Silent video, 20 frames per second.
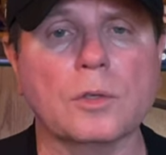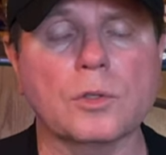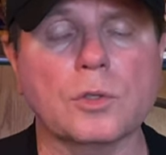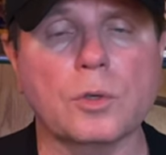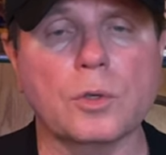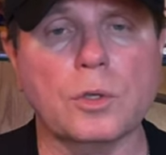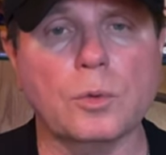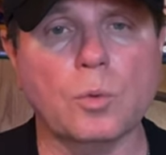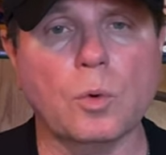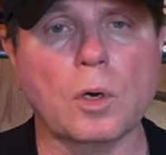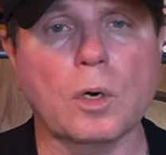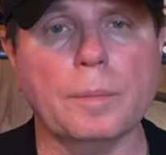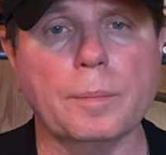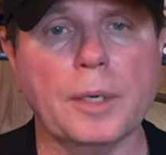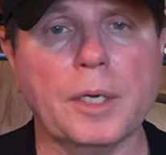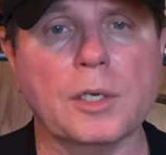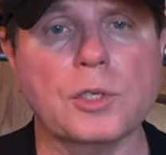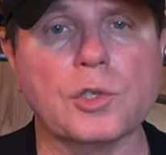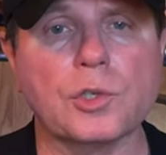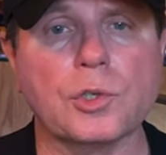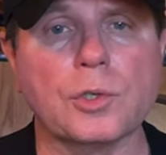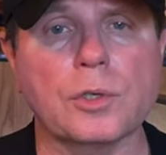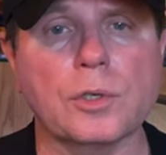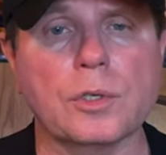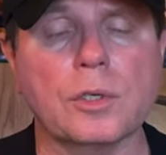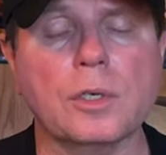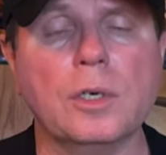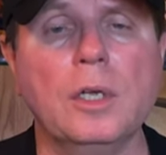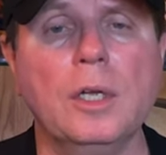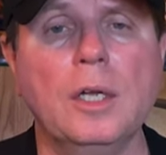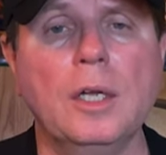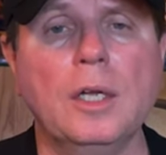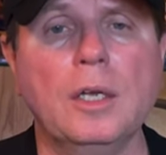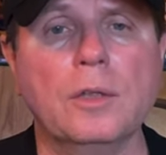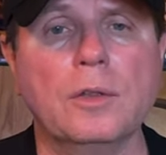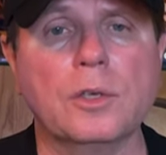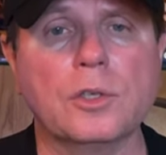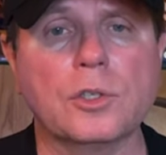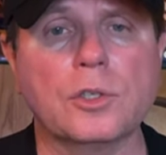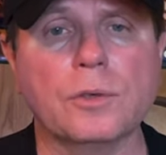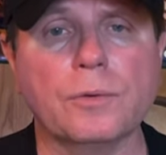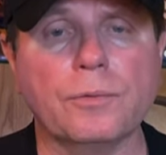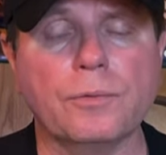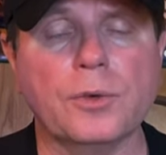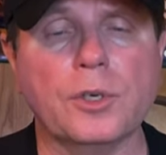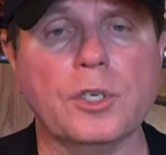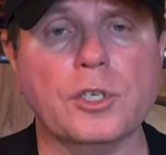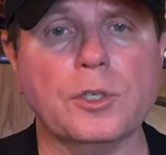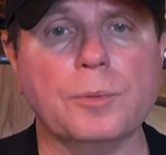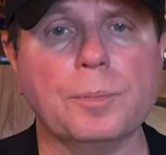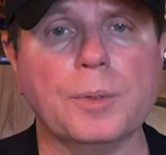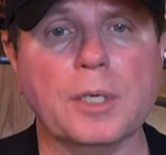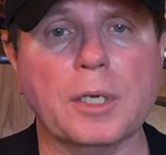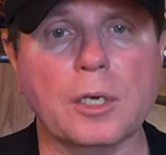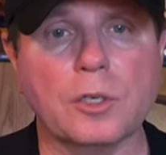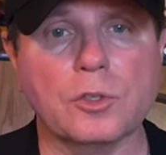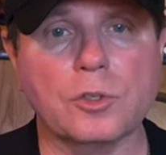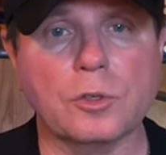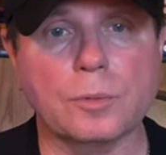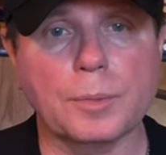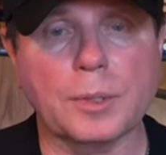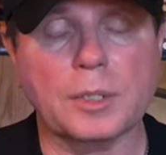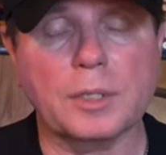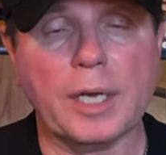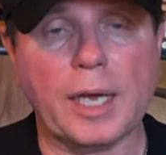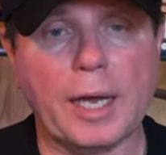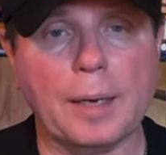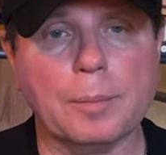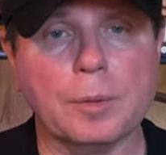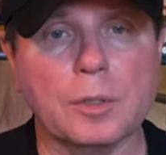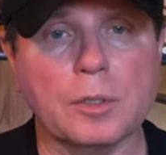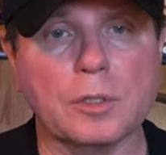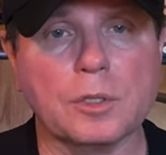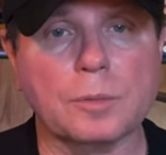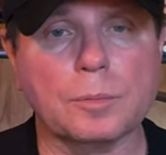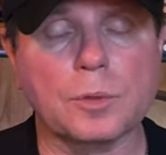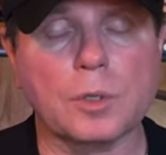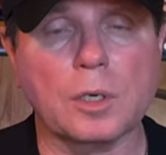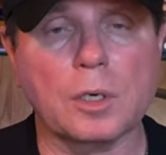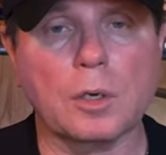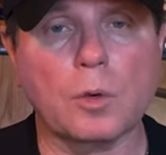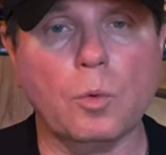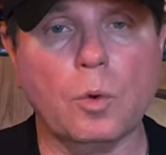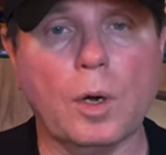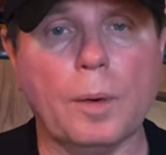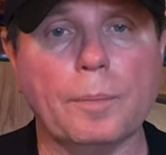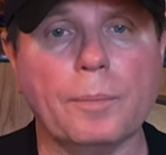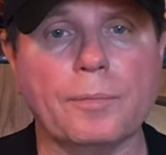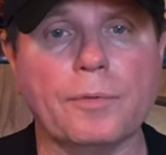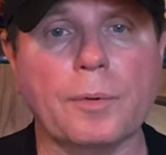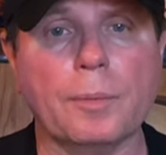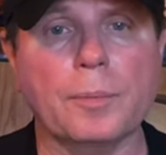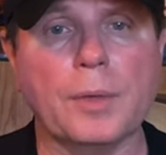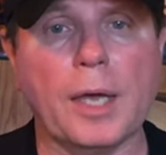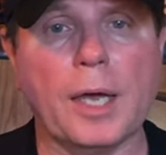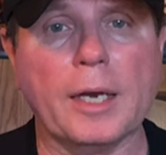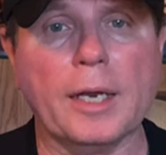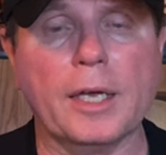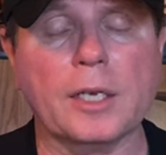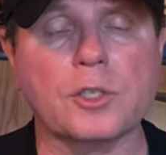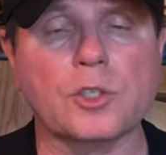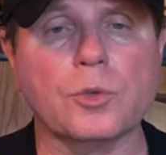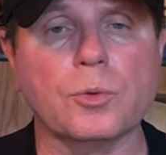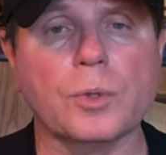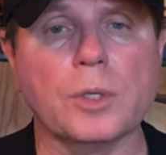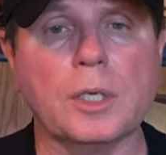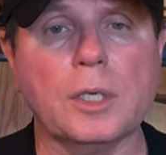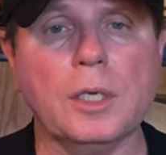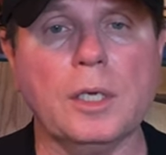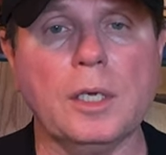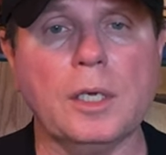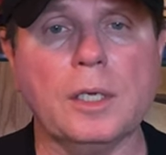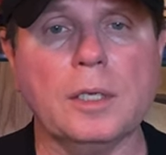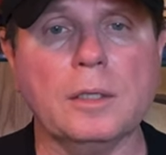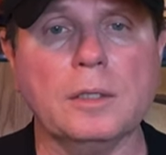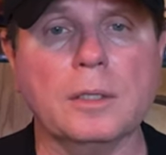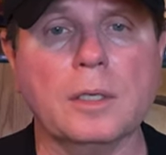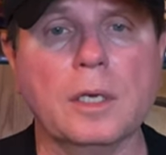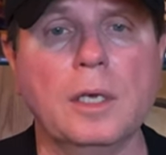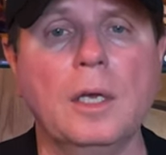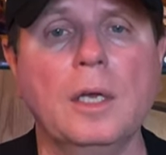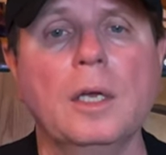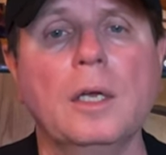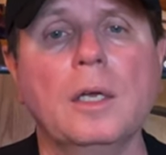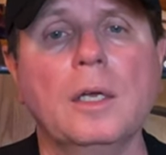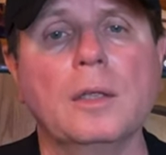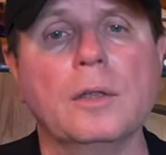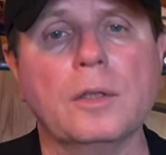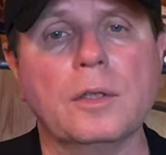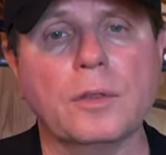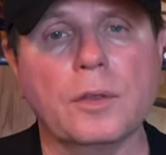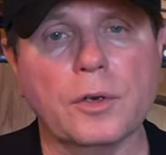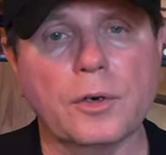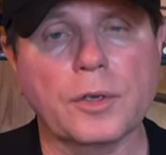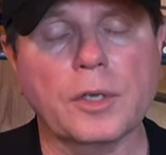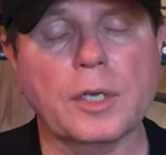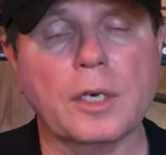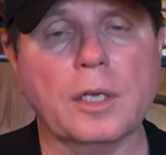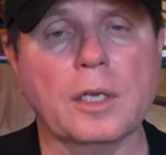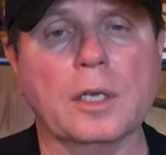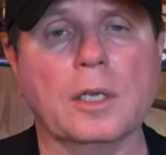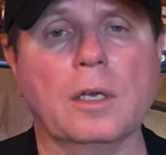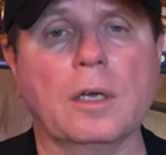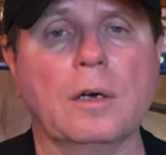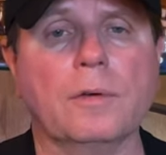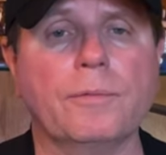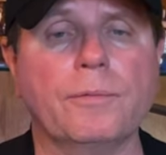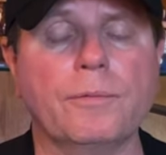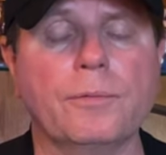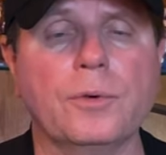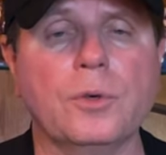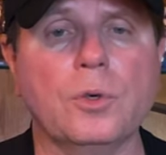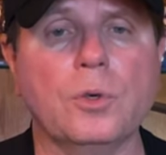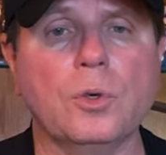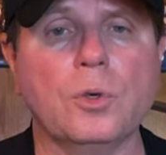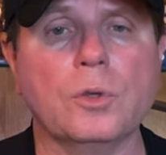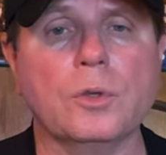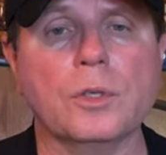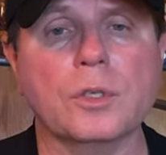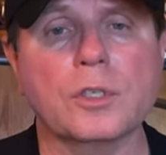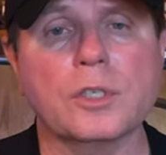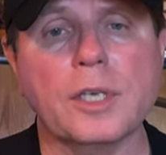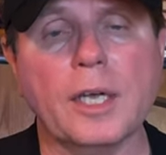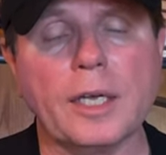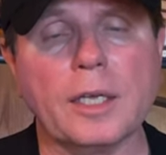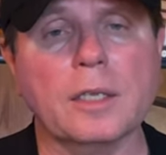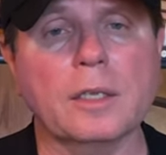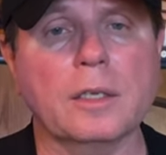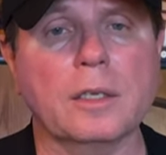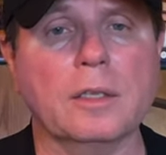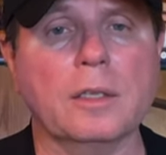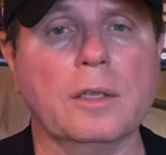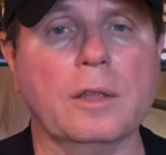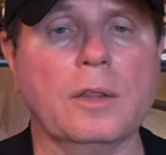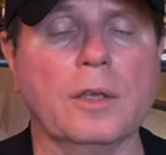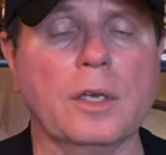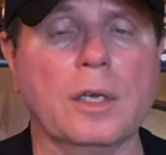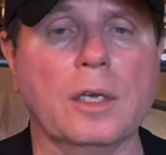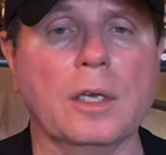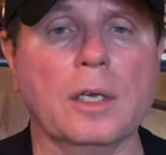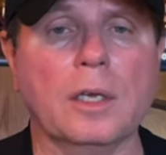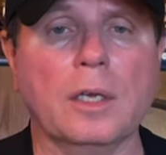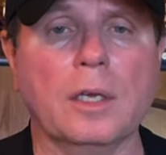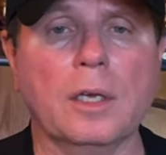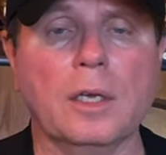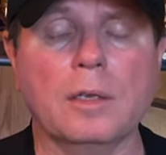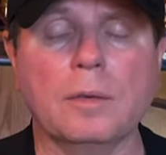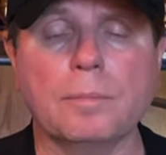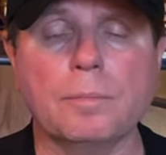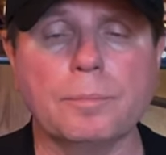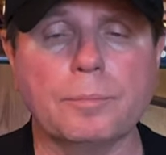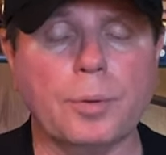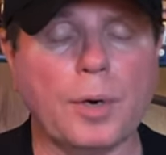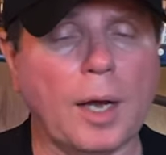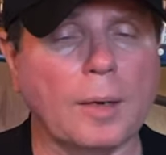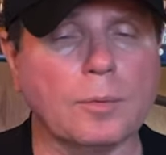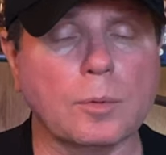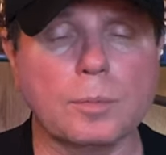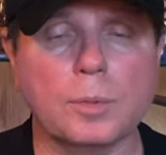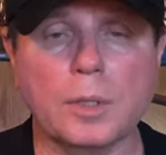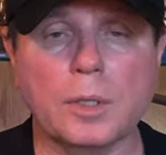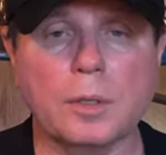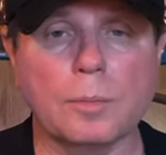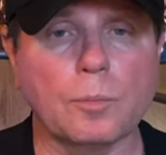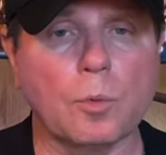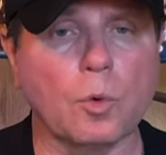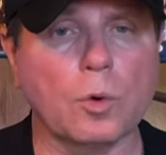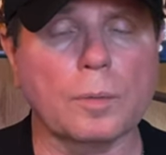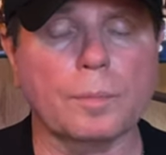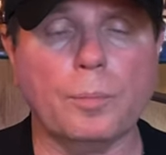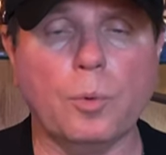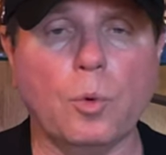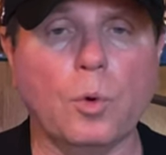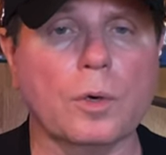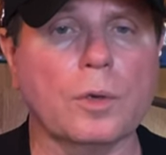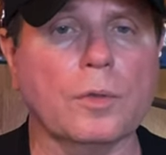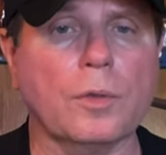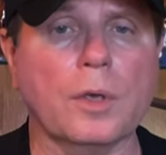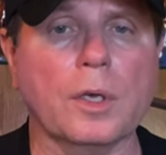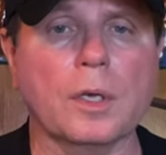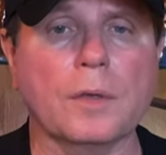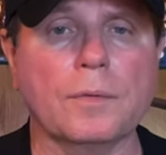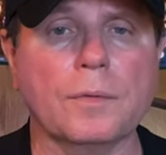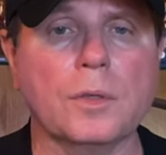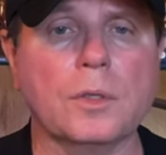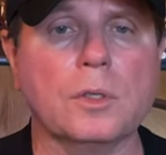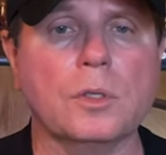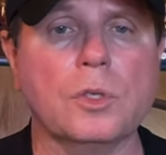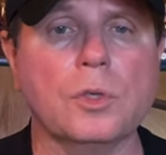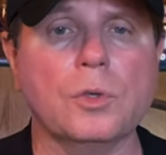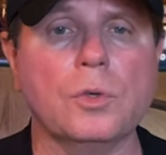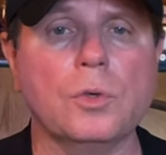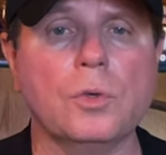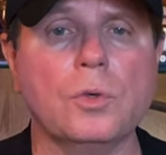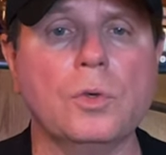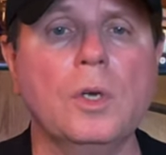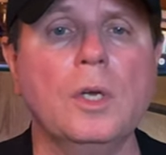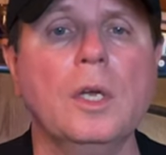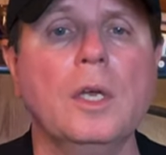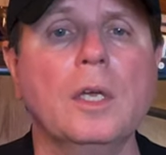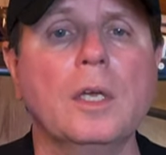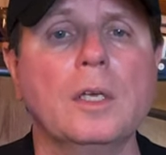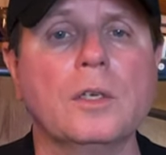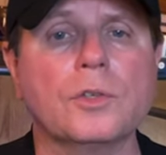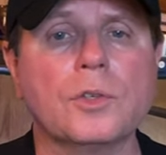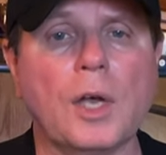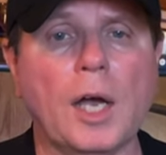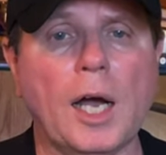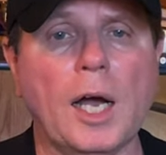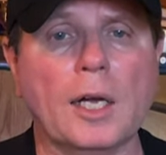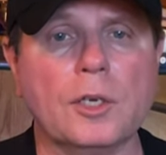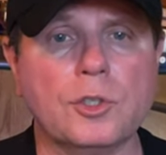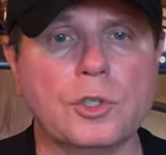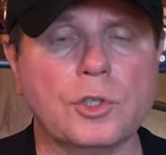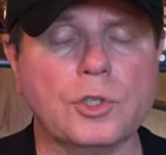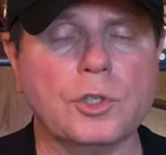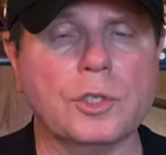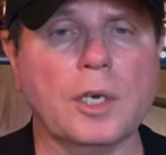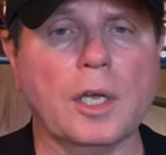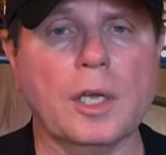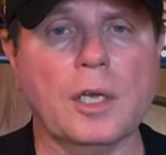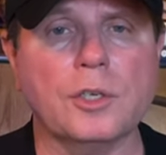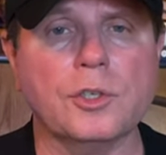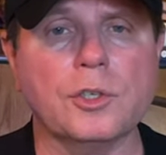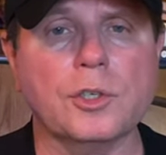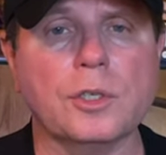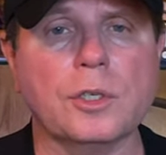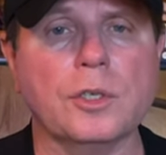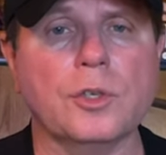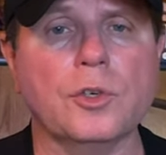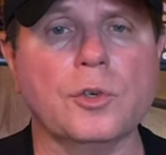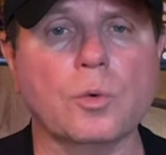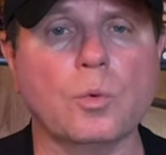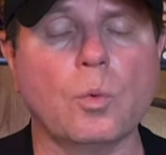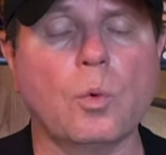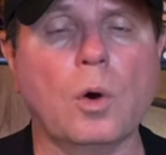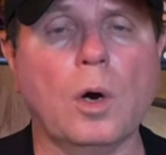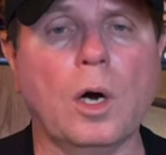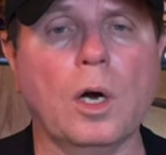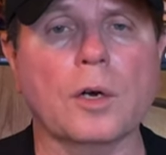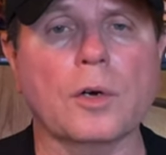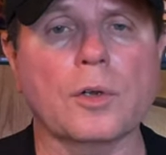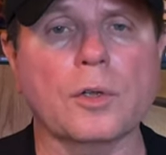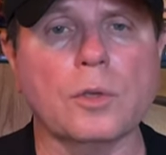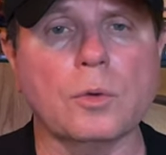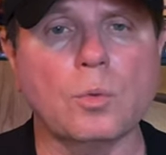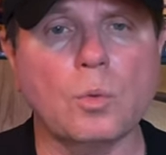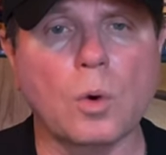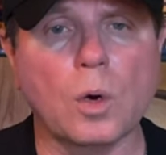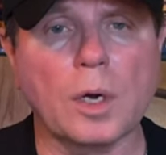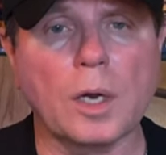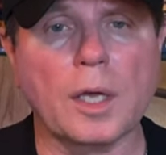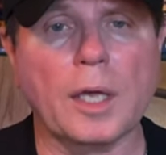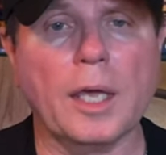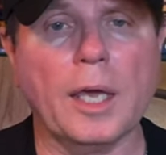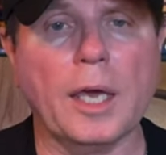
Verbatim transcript: So you want to make sure that your fish, because their metabolism is going to go up from that extra heat, that they're getting enough food. The second thing, and probably the more important thing of the two, is oxygenation in your water. You want to